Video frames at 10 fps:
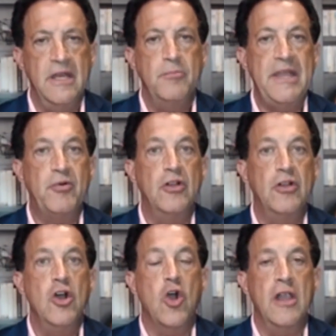People
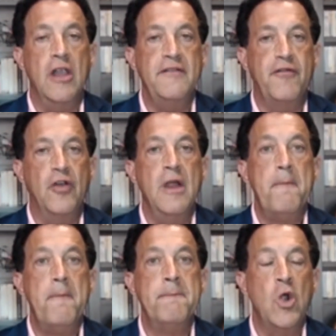falling for
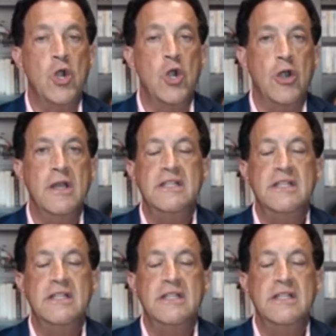murder